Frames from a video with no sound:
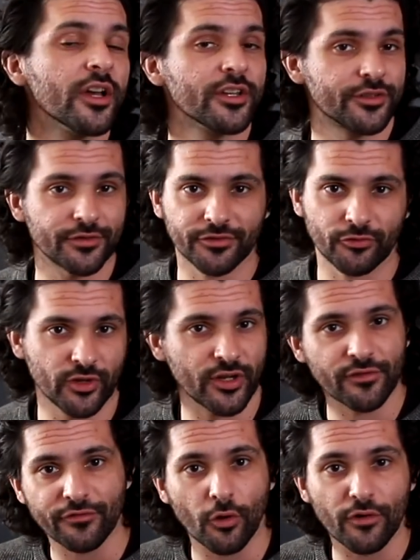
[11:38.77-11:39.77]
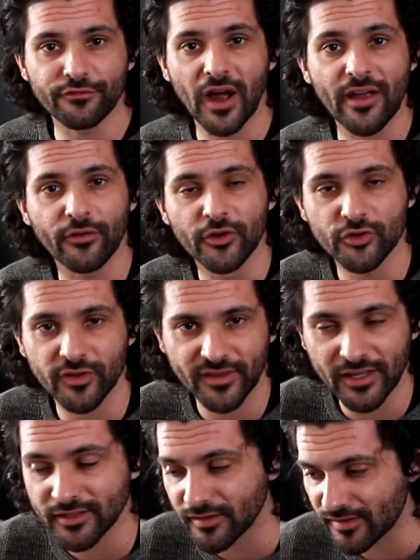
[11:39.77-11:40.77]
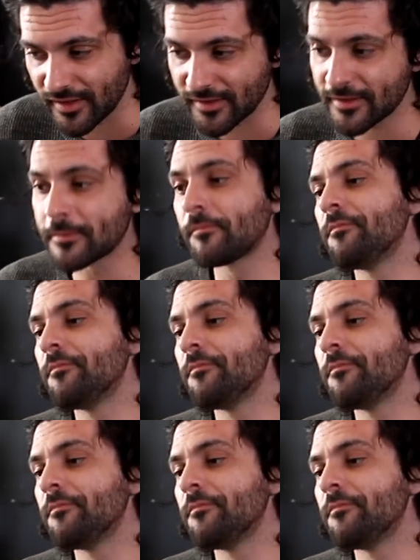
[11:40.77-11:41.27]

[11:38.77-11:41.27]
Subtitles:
to 300, 400, 500 sentences.